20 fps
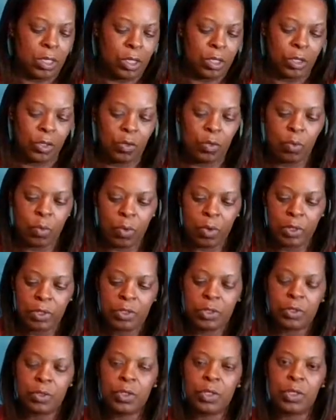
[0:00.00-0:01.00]
you want
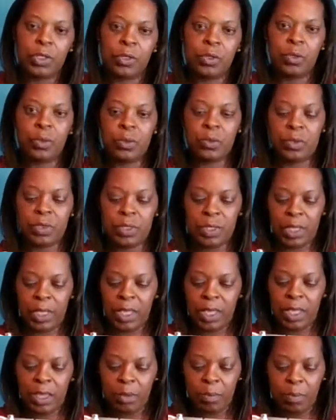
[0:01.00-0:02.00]
to use
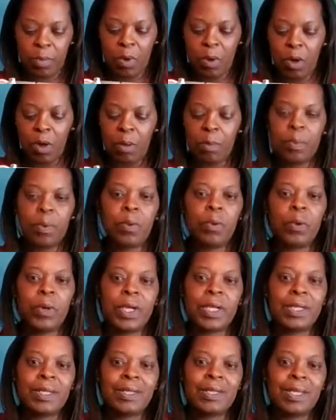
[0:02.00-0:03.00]
a
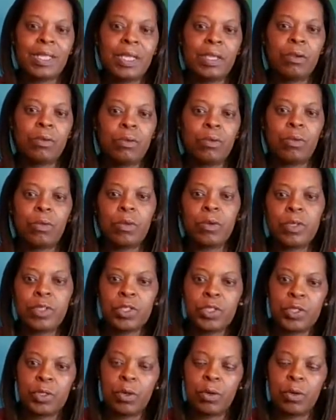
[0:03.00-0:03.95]
ballpoint needle